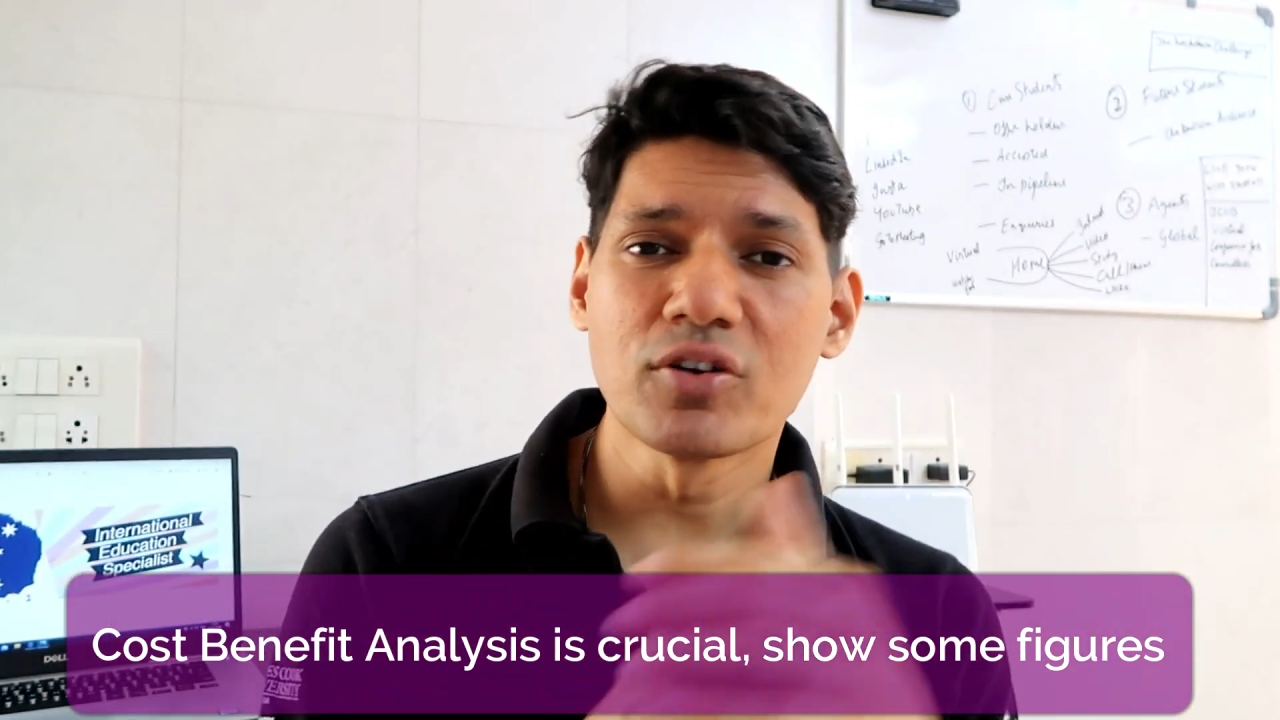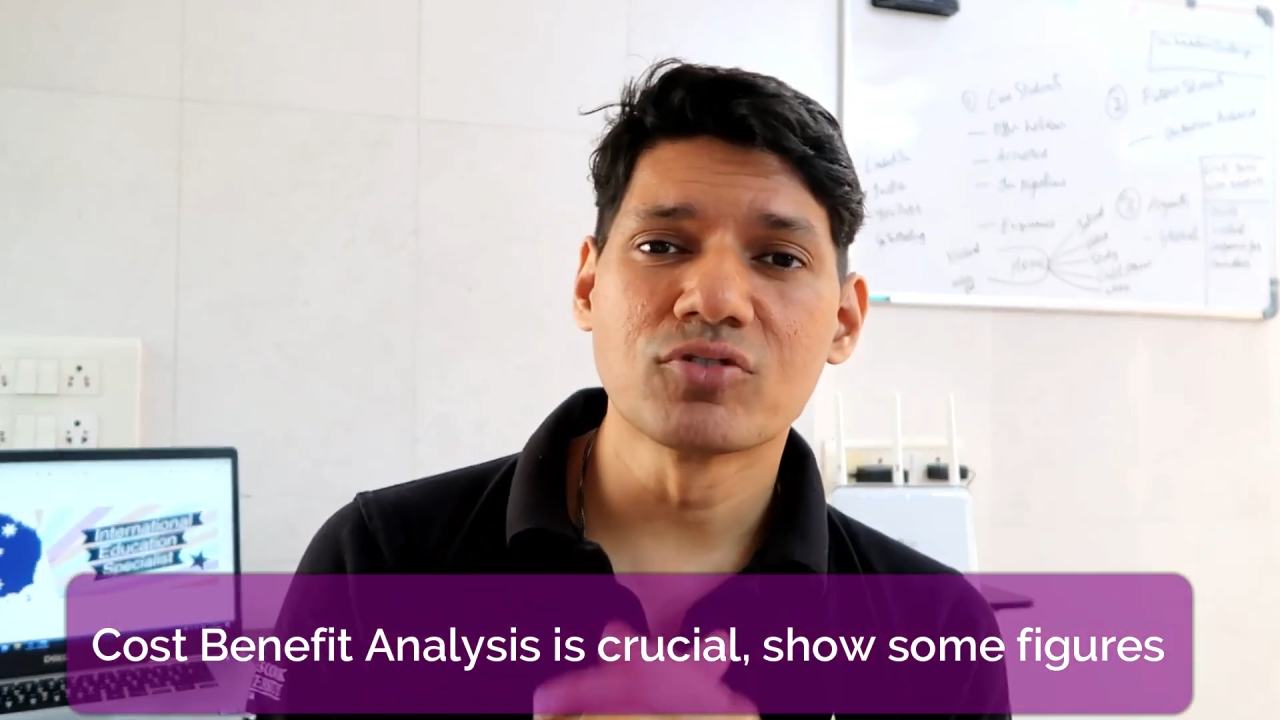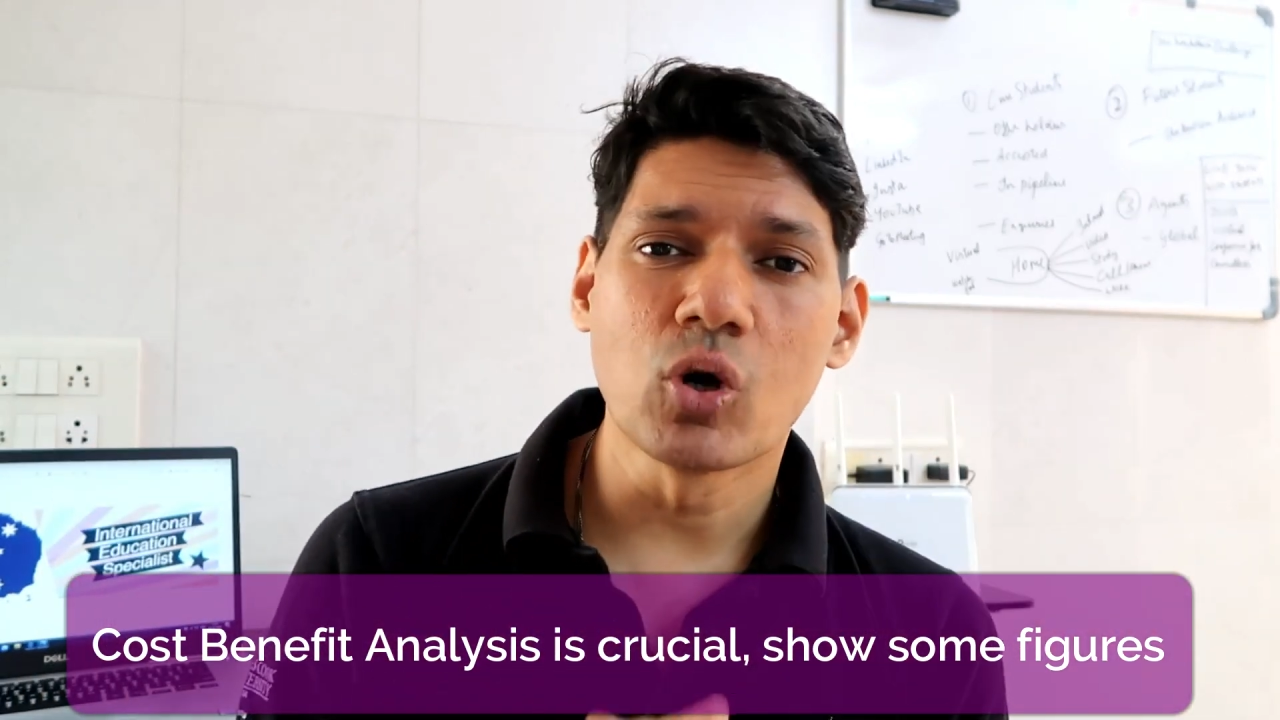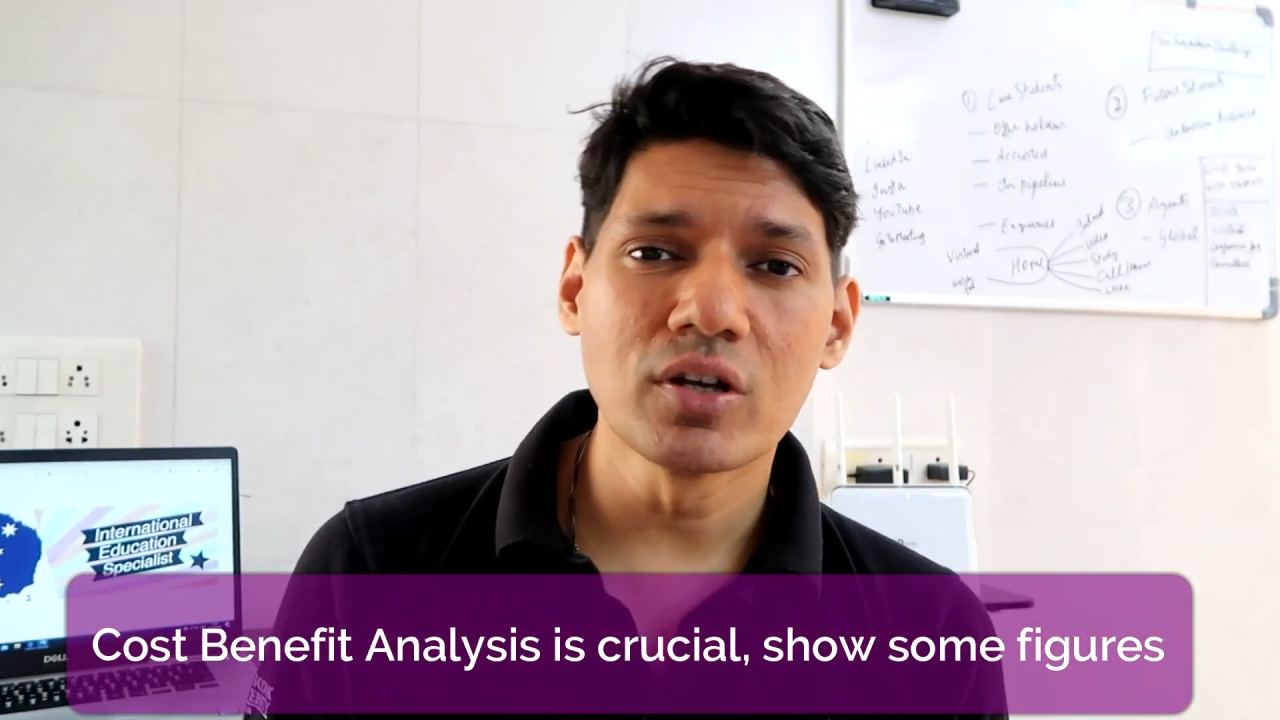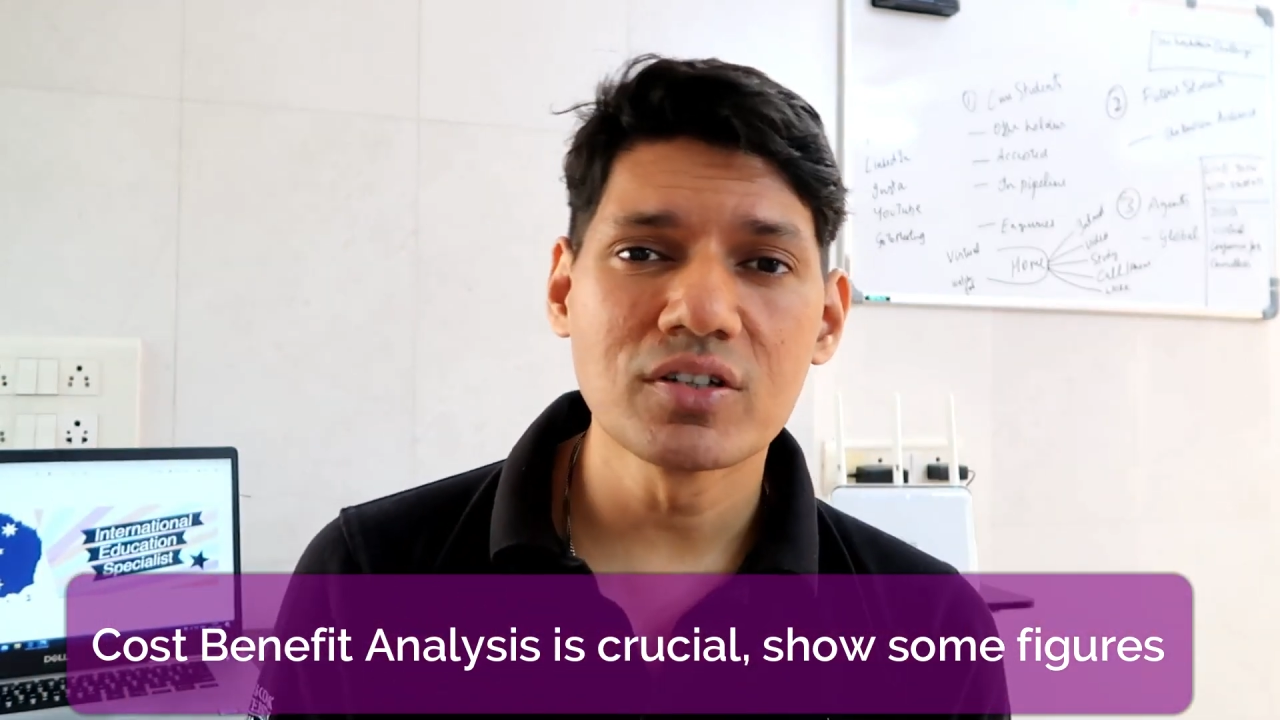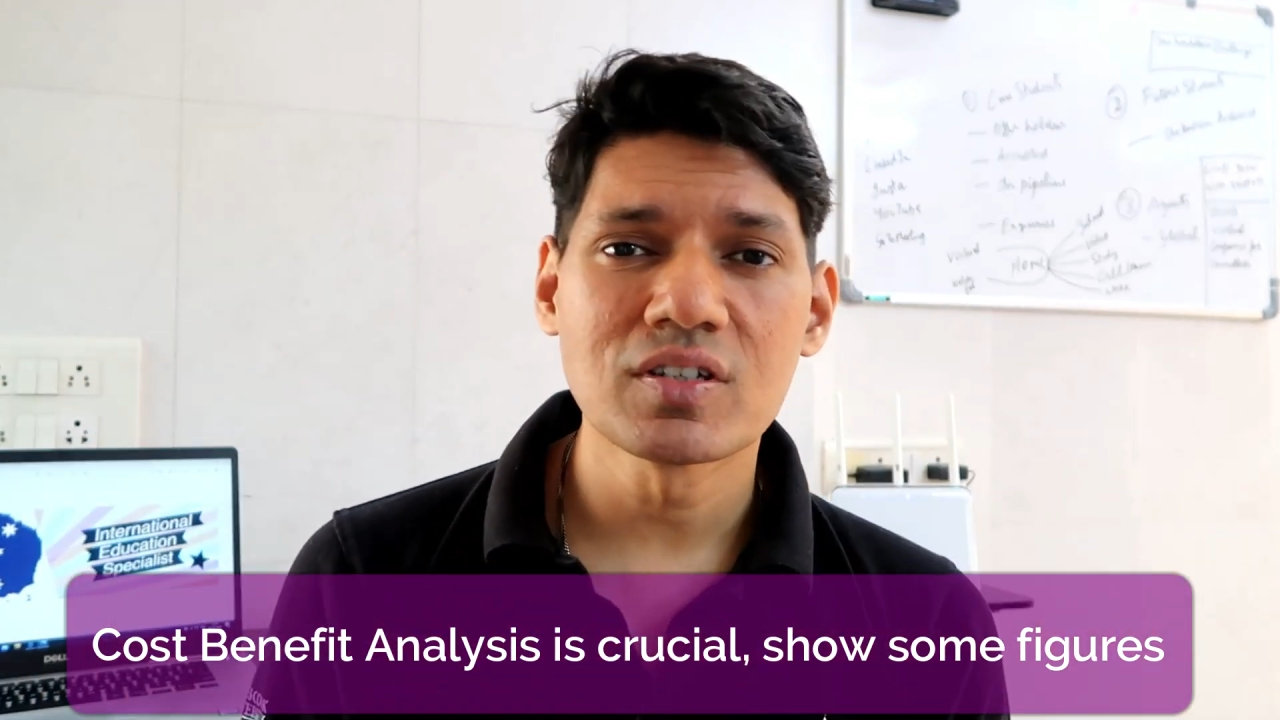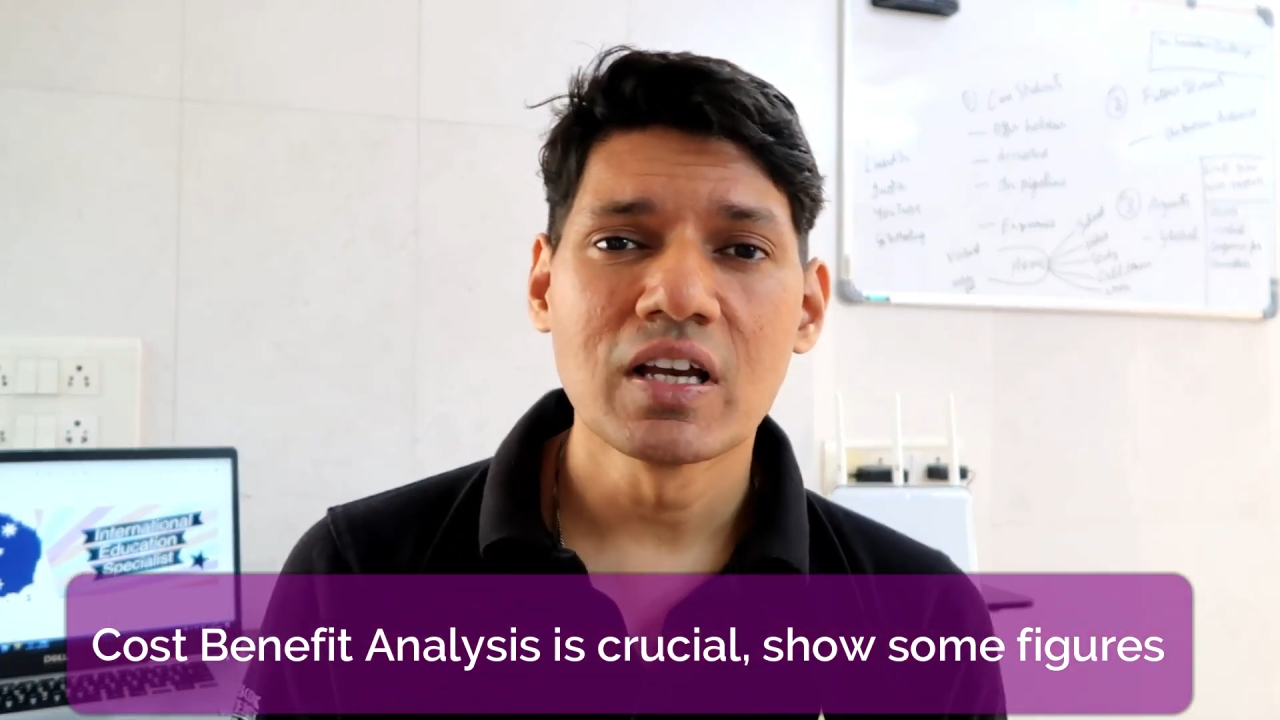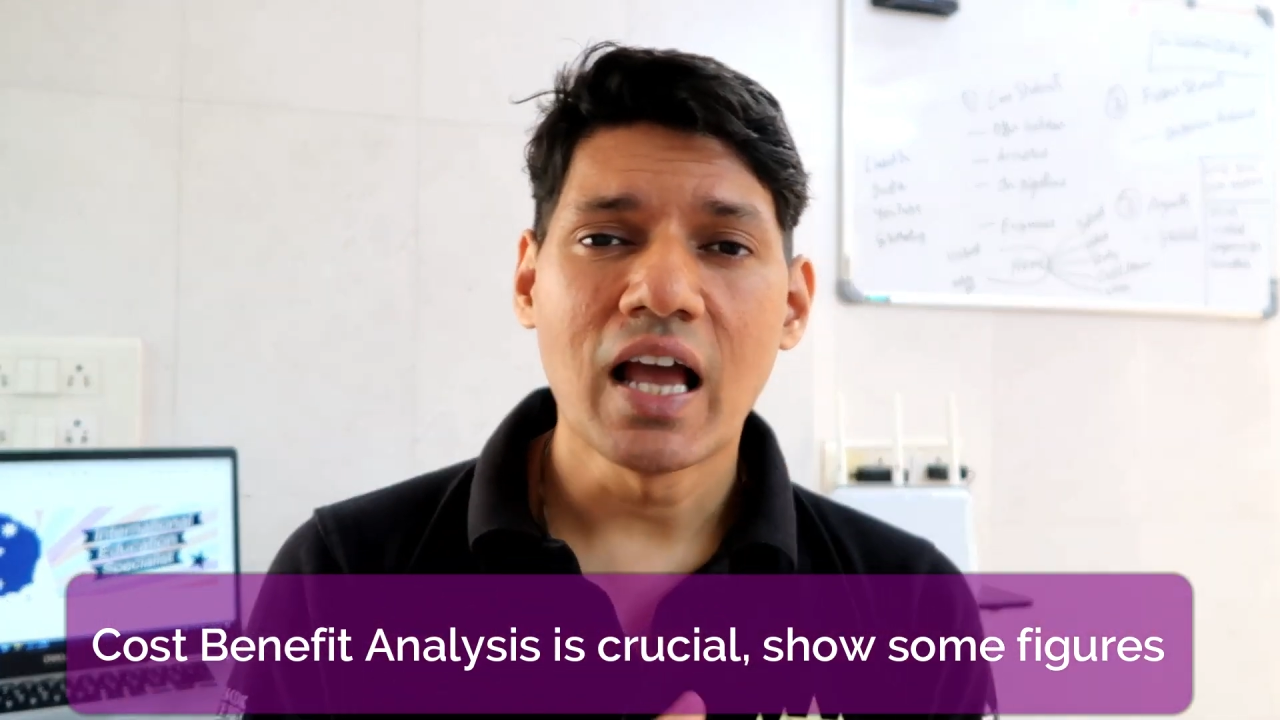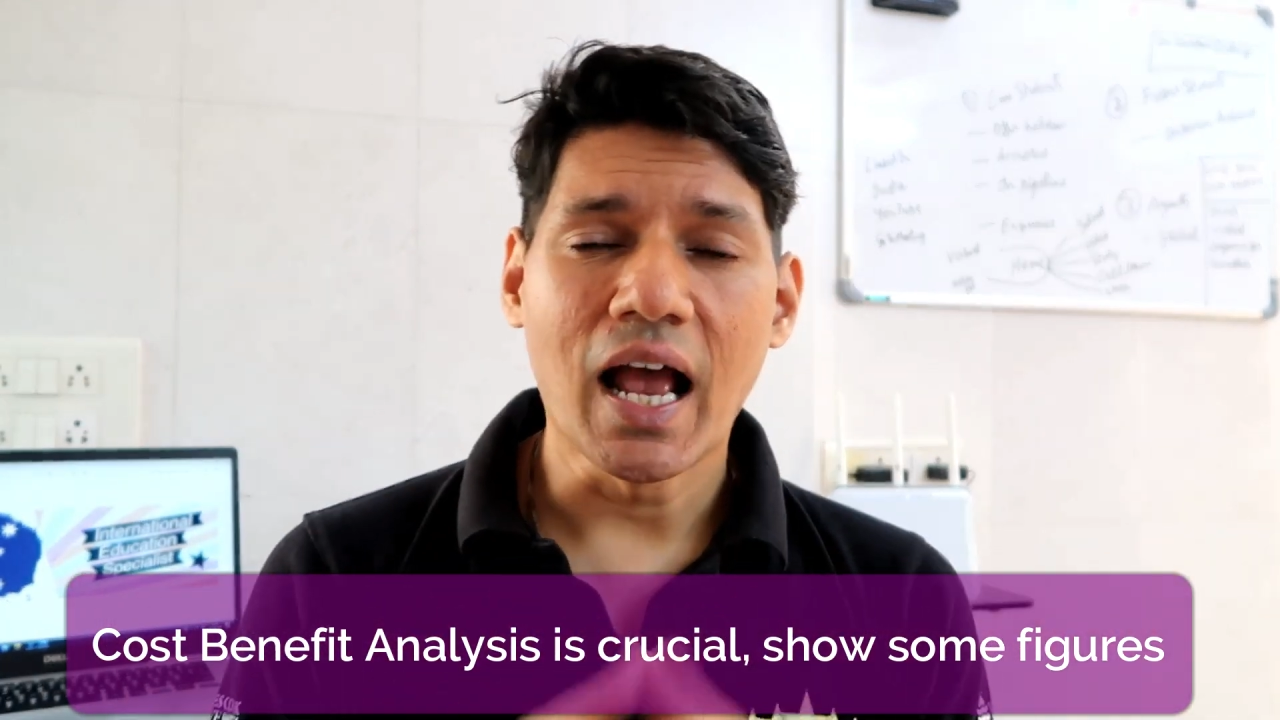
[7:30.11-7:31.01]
of dollars